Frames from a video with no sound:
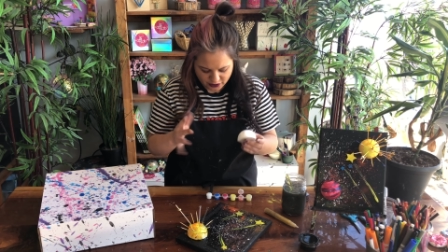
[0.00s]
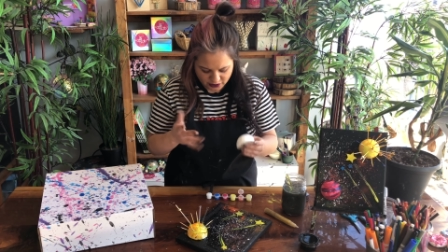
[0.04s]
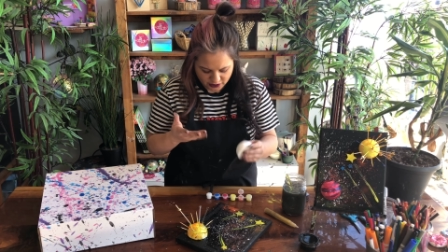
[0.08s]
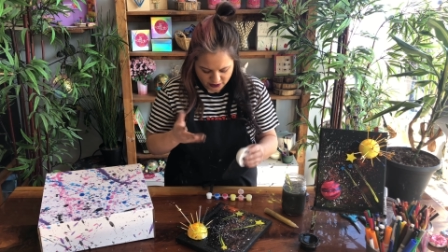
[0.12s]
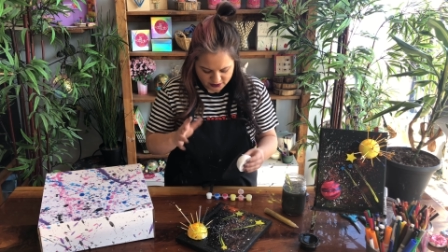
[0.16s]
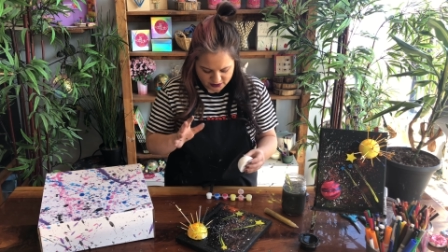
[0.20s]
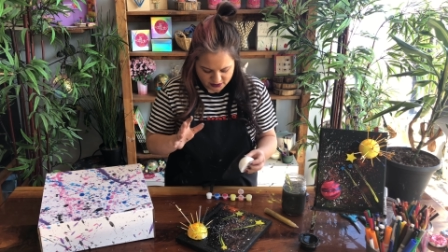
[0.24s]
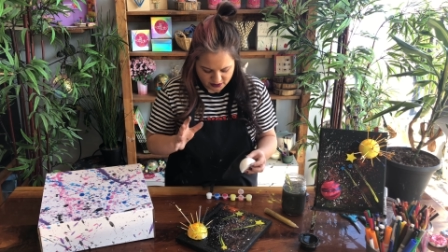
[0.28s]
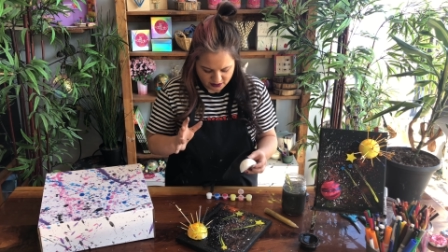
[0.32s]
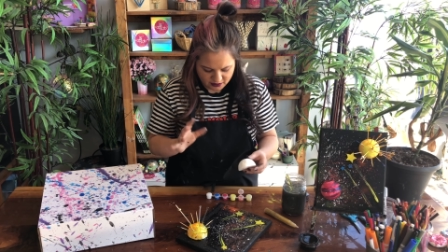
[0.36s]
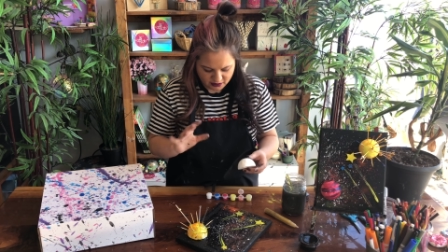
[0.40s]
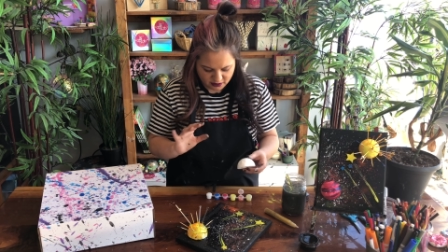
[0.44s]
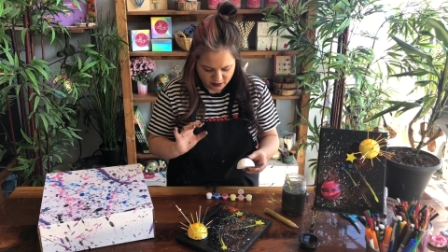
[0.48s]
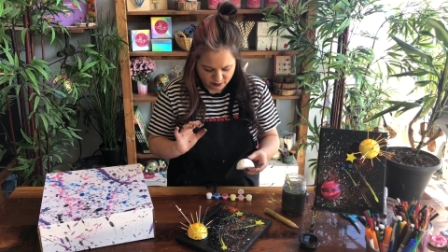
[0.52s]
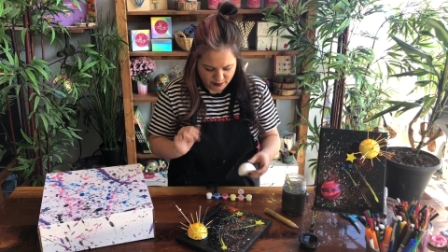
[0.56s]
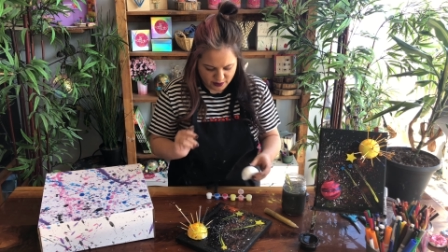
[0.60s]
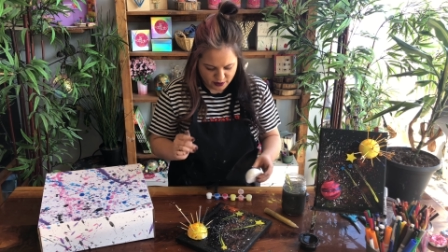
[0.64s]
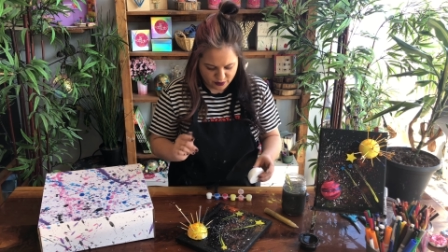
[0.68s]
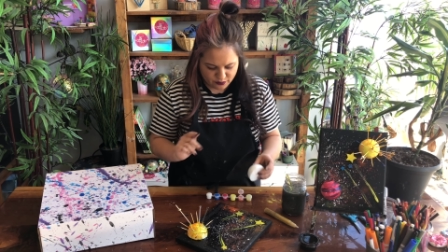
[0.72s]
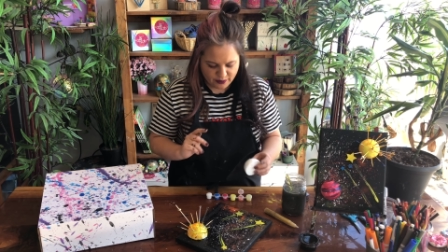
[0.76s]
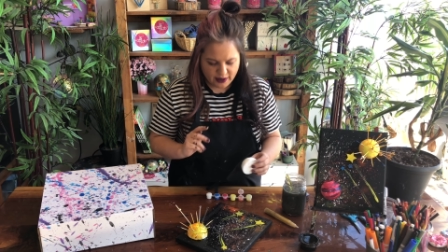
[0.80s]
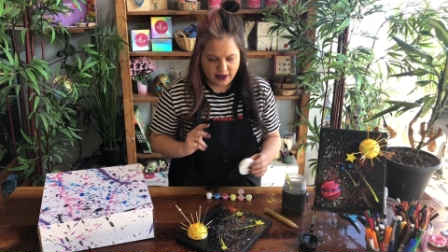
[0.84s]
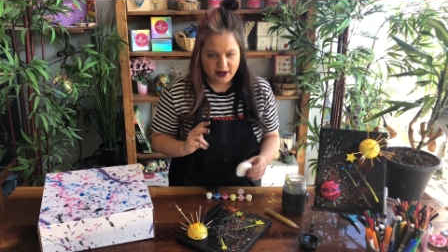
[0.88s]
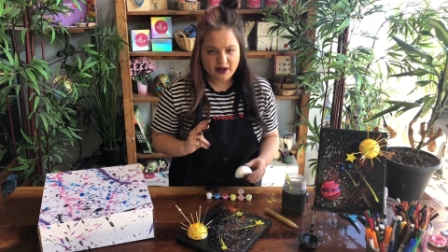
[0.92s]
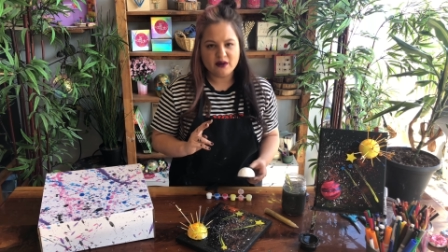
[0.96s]
looks a little bit
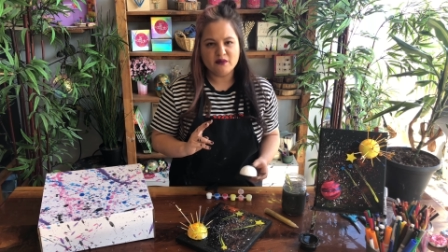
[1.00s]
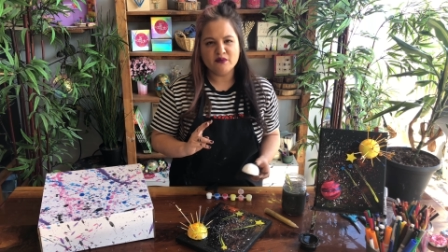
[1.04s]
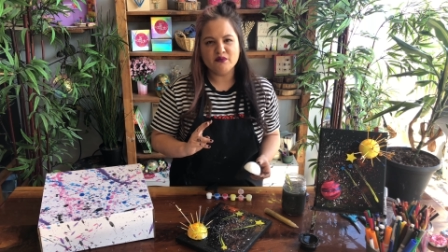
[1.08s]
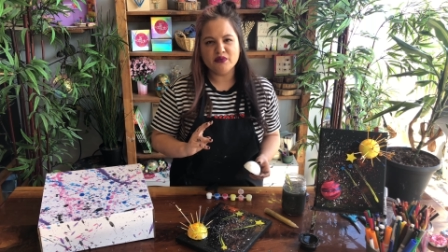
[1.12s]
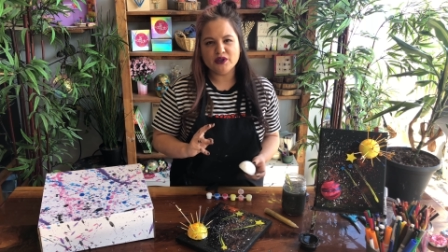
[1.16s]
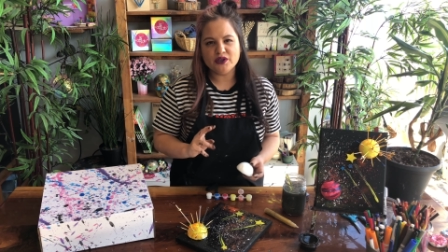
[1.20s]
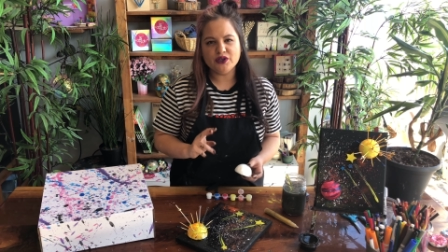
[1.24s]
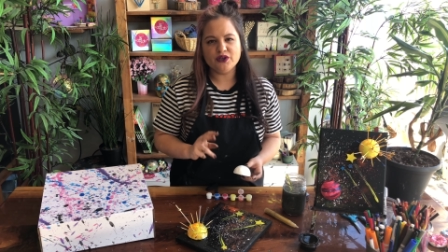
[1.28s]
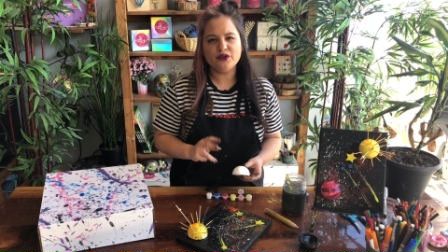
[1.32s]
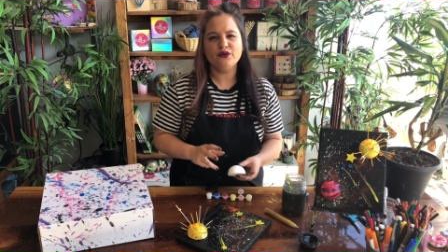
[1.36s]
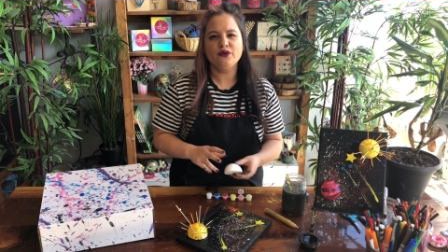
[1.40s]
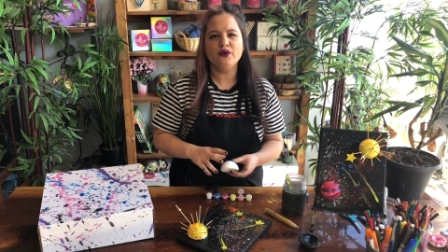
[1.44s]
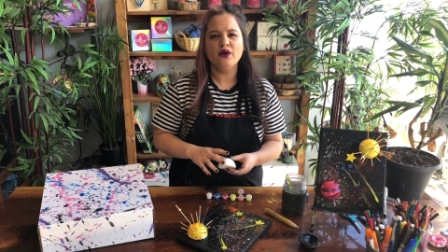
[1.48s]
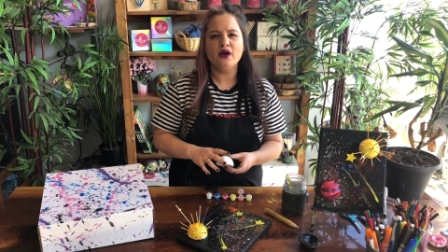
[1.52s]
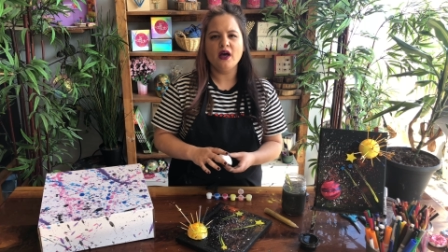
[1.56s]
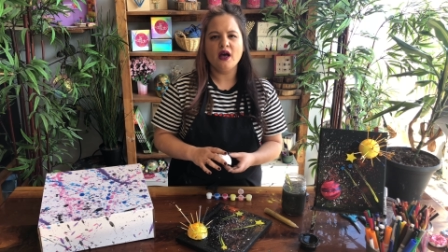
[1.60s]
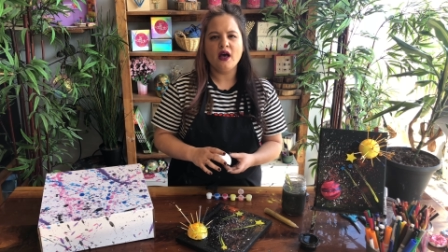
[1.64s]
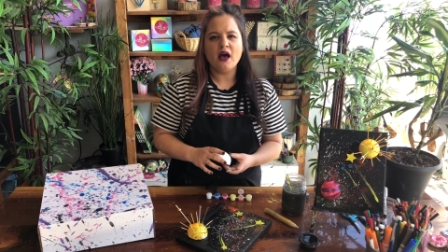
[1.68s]
red and blue.